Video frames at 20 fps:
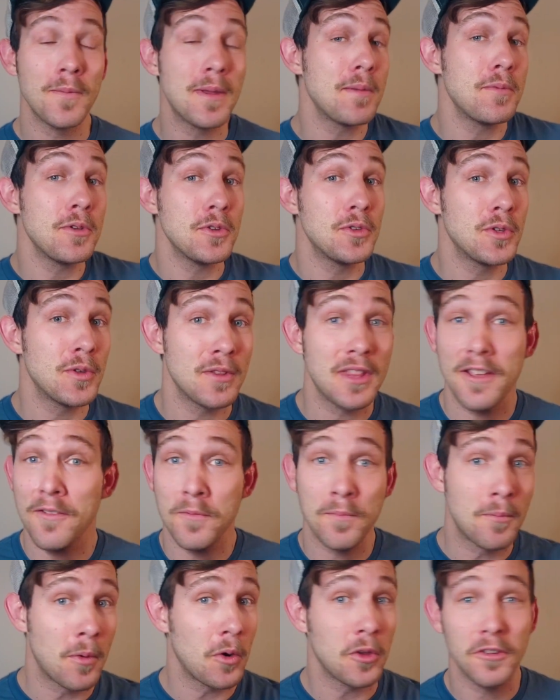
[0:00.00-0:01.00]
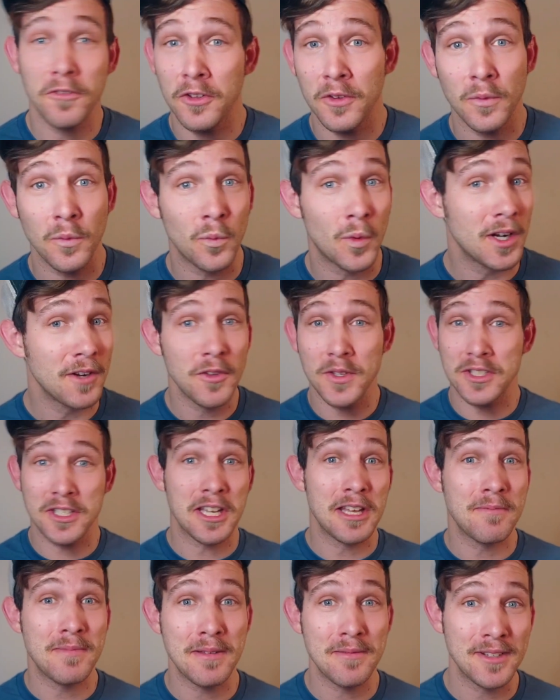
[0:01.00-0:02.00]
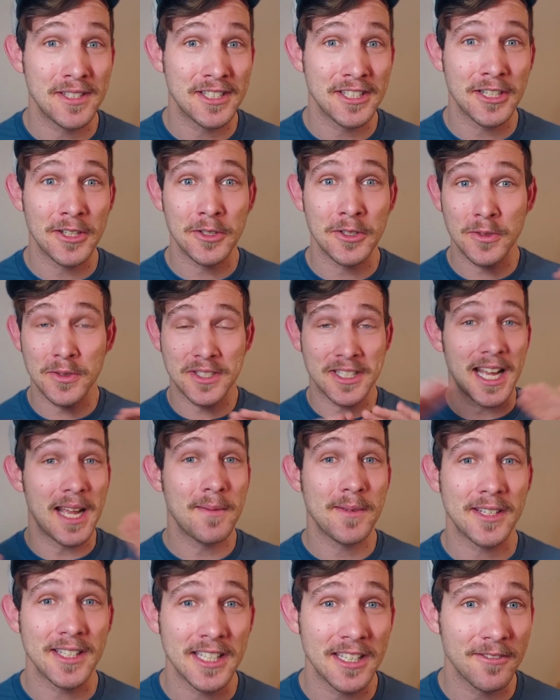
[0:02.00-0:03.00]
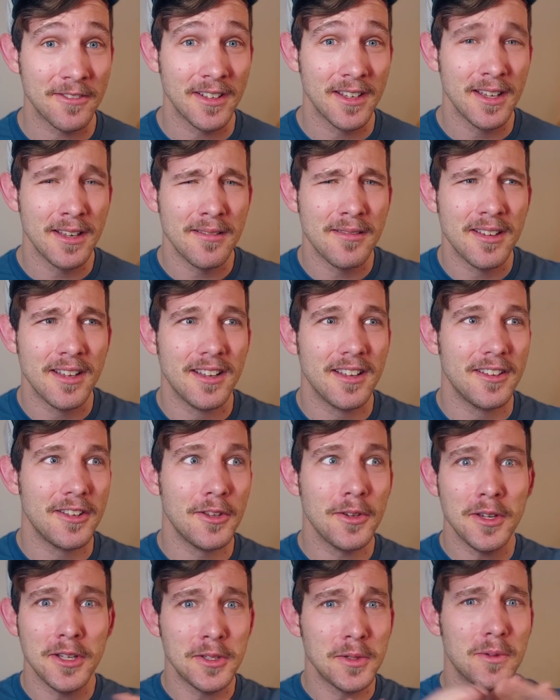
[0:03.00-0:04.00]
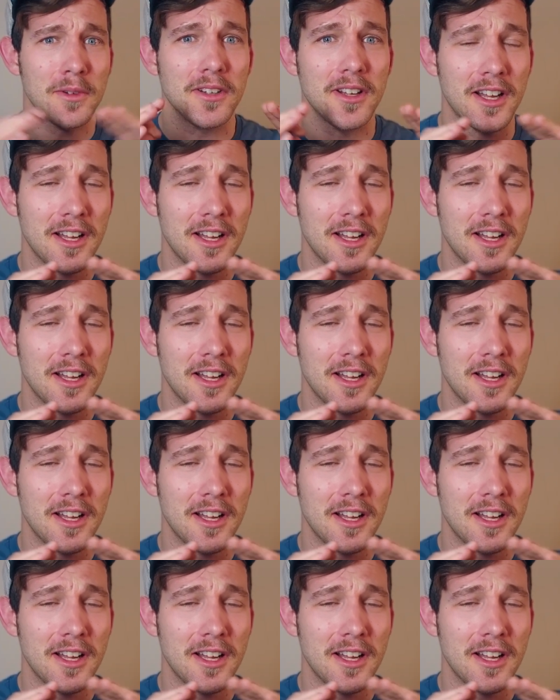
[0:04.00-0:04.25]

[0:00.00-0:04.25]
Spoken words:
you do, they've both of you, one of you has a commitment to go do, it's time to leave. You can do,